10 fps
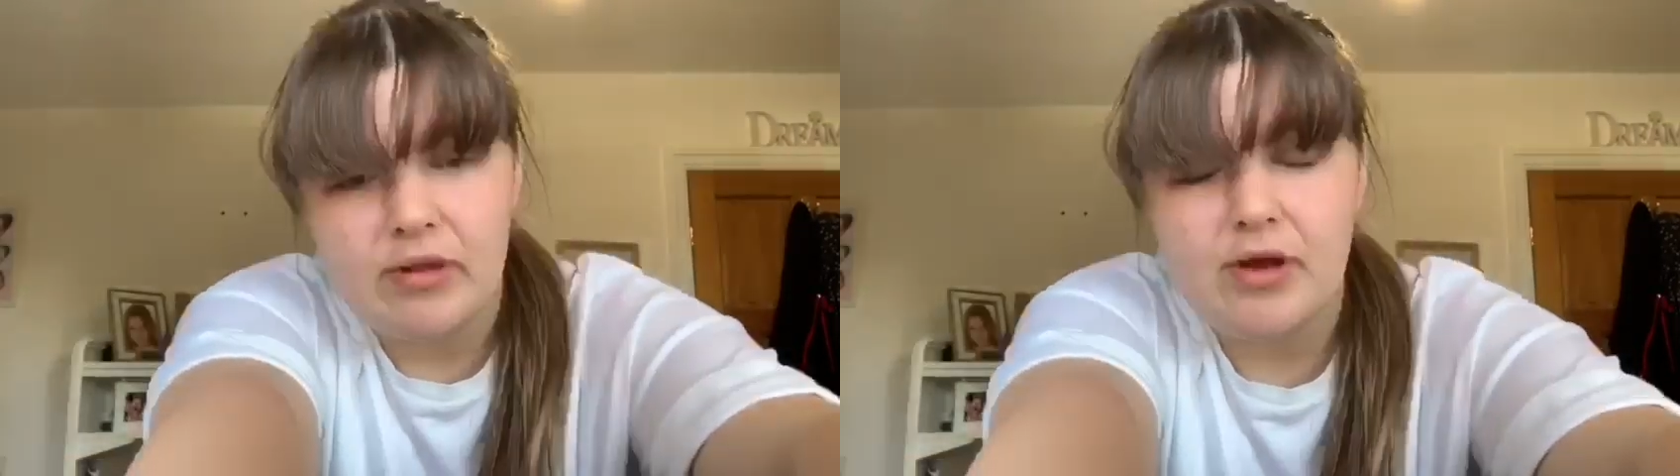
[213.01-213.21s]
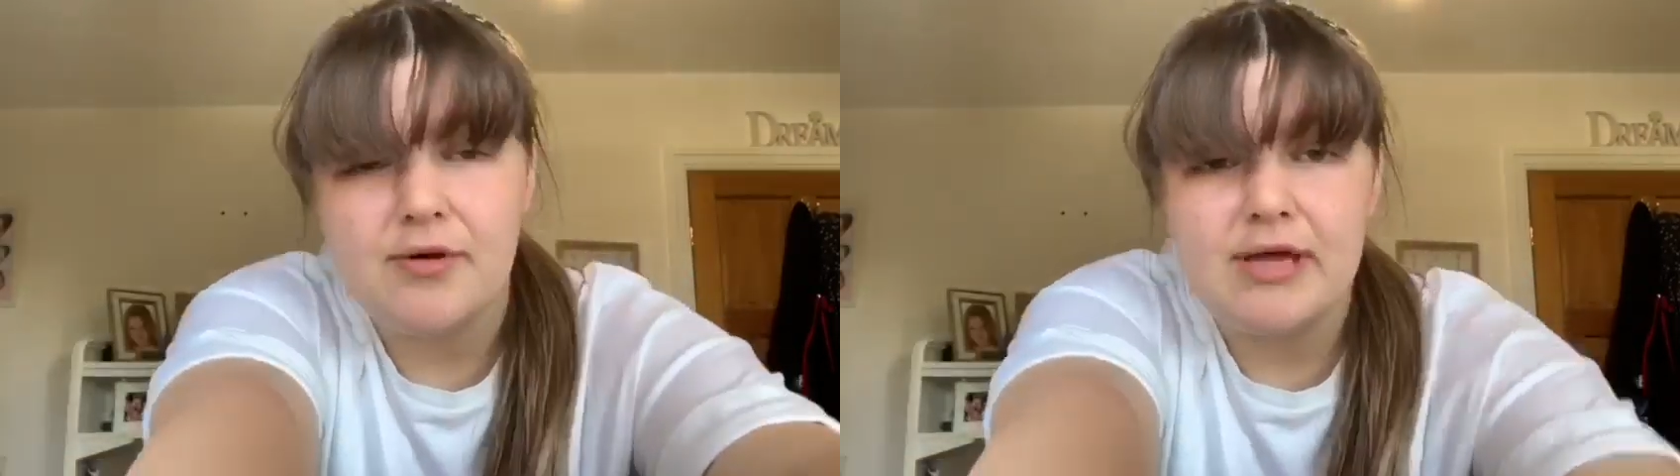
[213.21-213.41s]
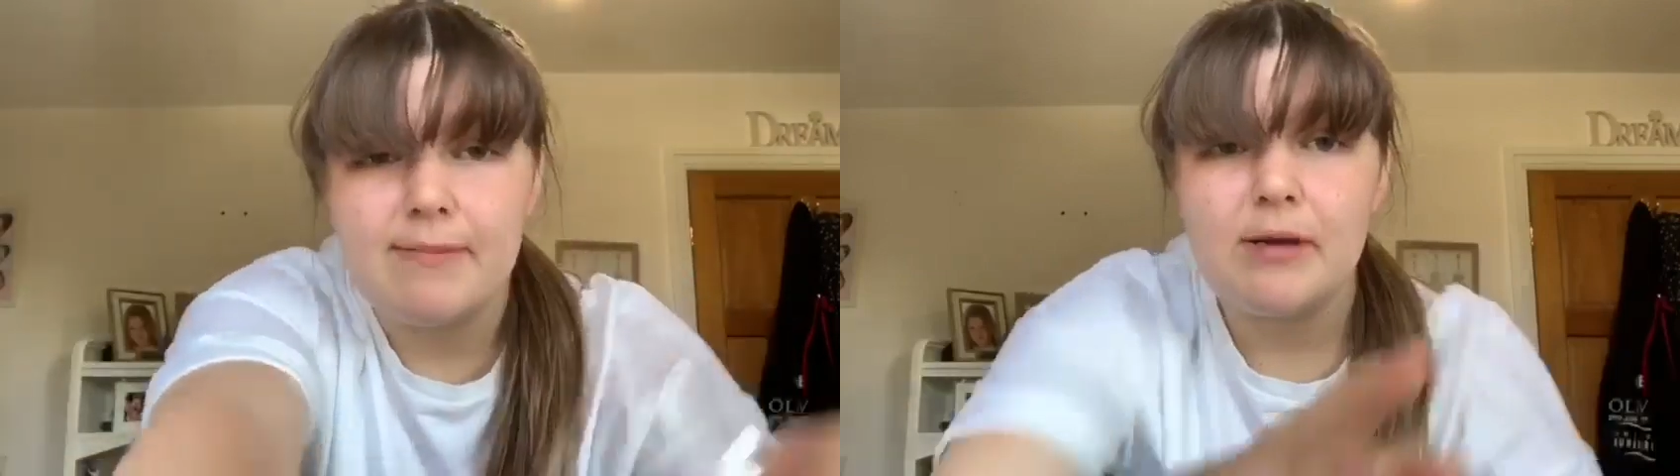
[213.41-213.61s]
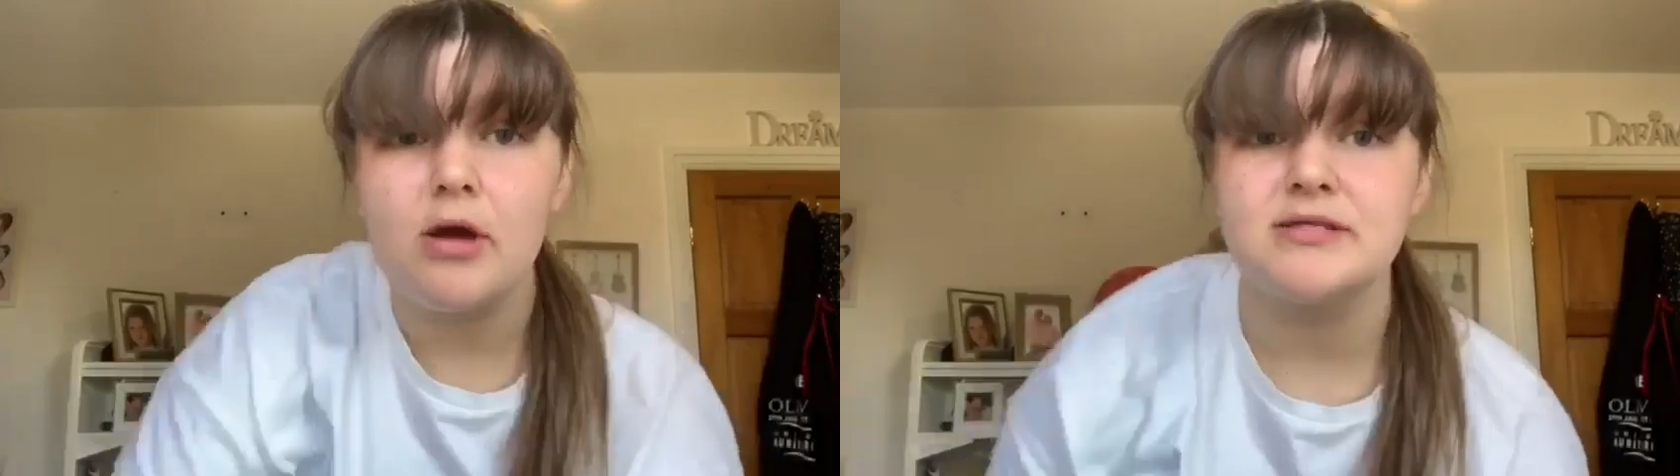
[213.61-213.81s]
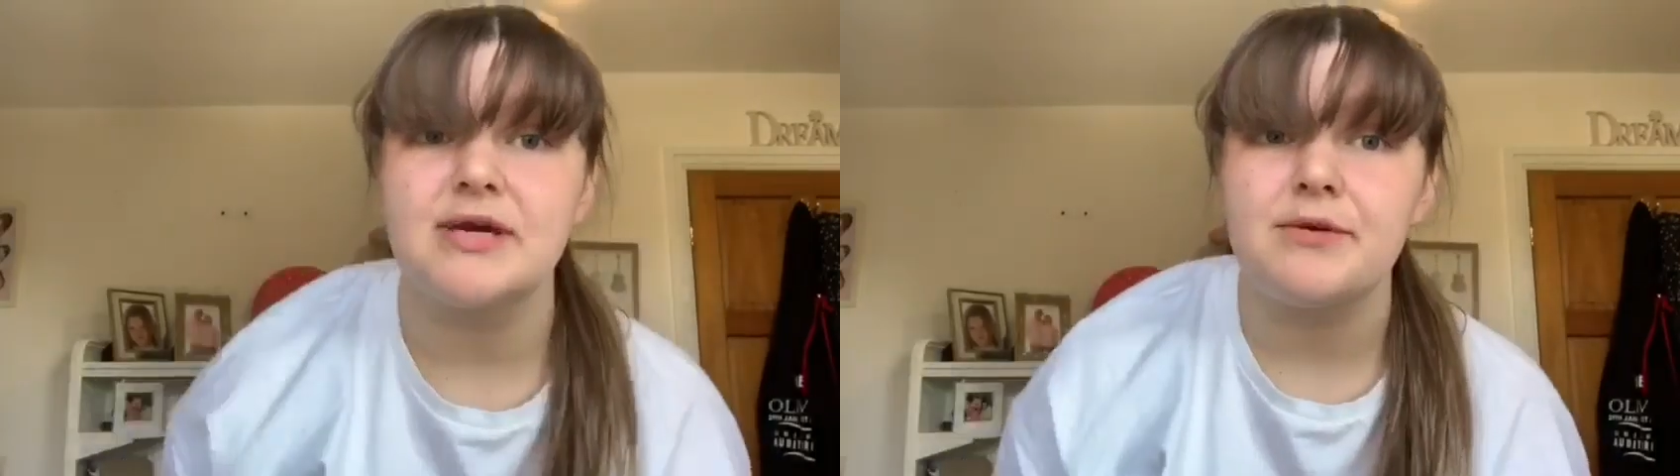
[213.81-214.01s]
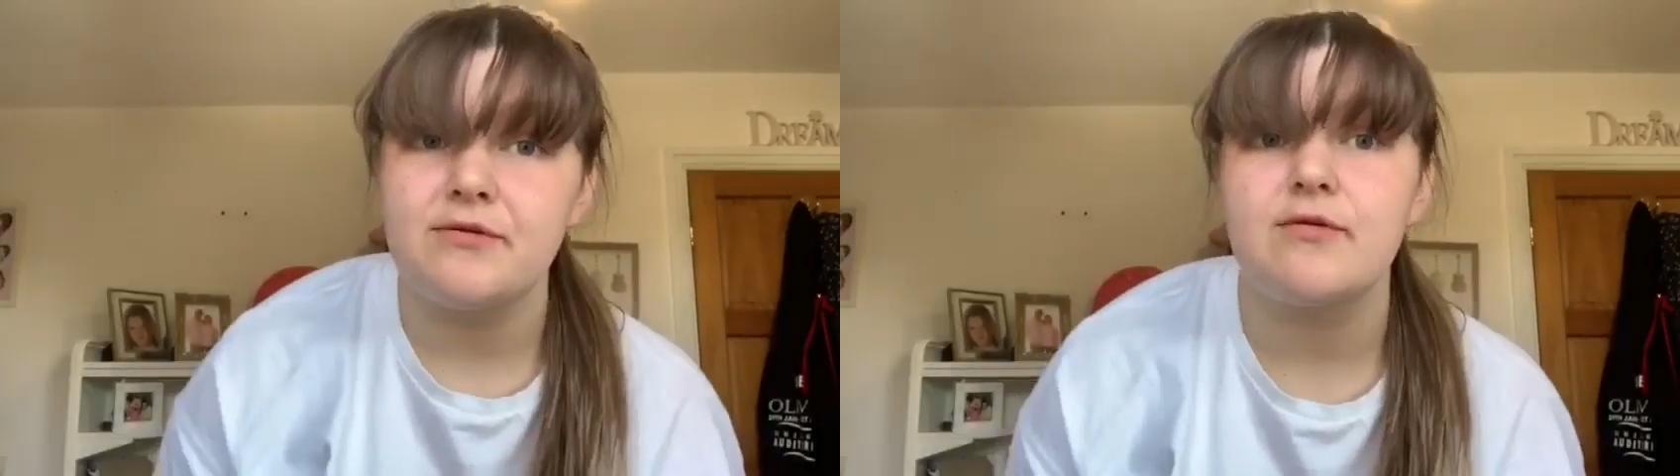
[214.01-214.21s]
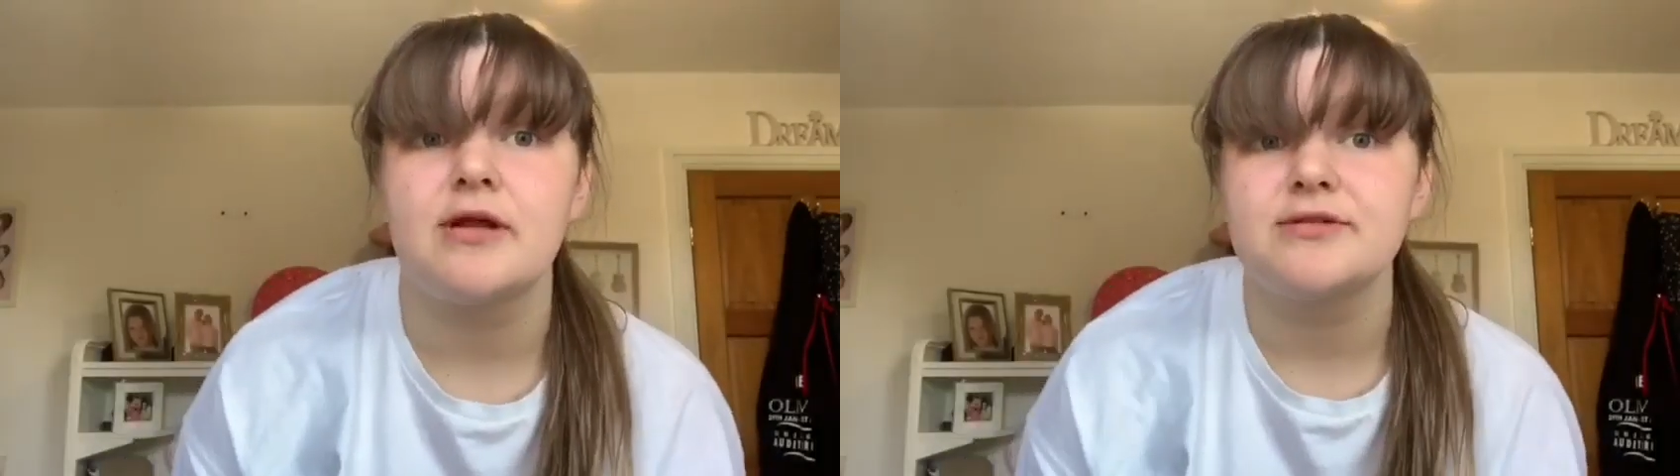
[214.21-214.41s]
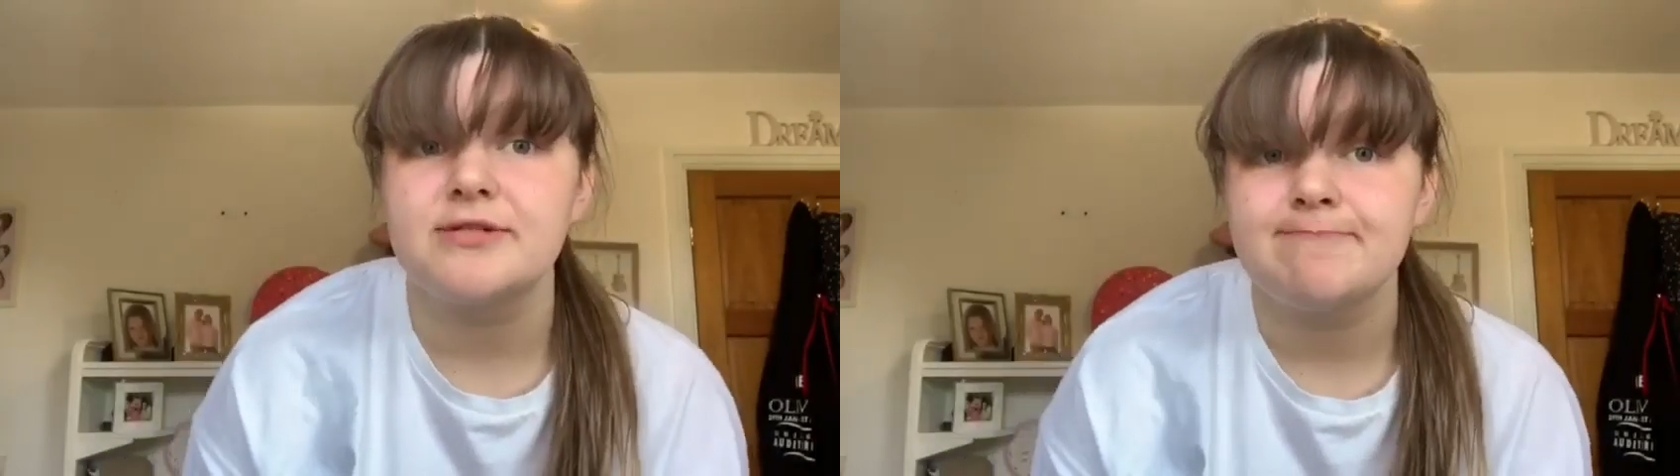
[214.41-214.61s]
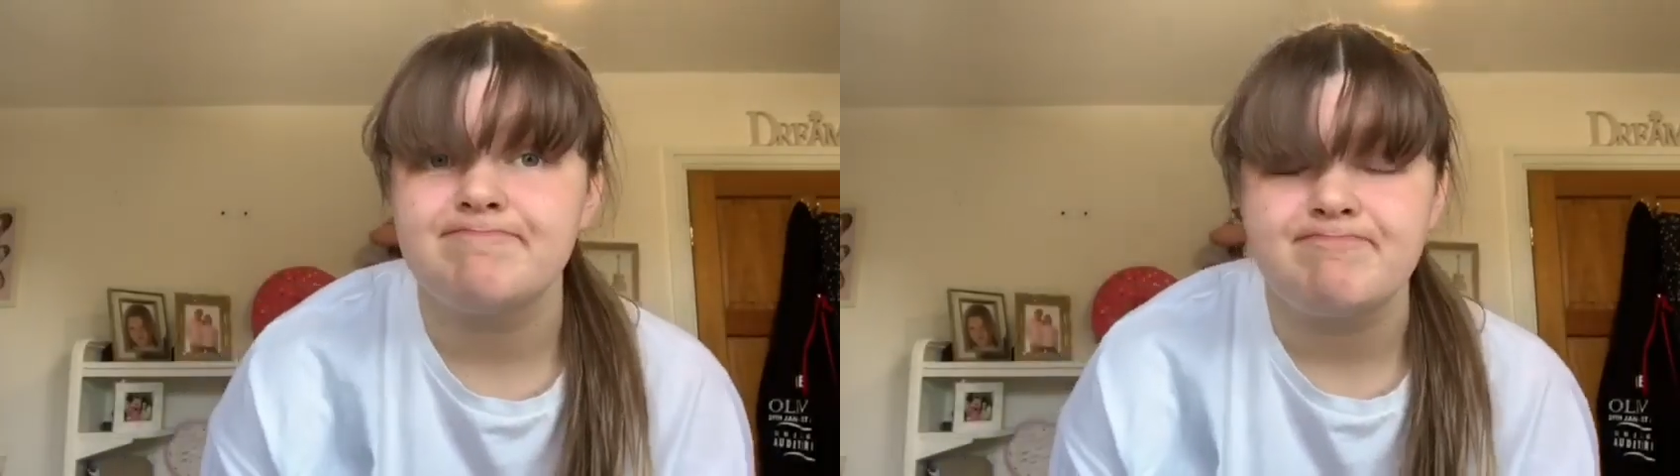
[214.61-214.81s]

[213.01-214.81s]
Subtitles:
You know, keep in contact with your friends.